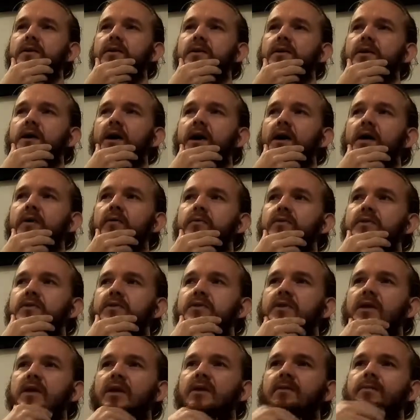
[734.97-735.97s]
uh, I would
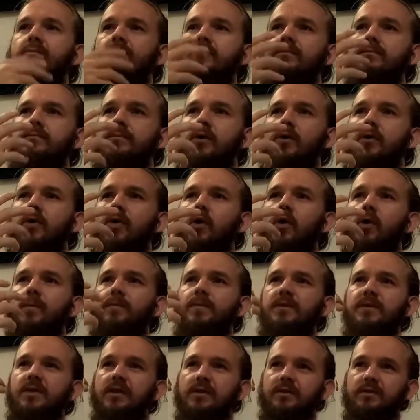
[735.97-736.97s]
say, on the
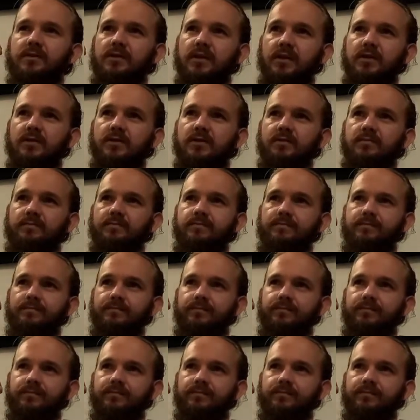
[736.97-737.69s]
hoppy side of things,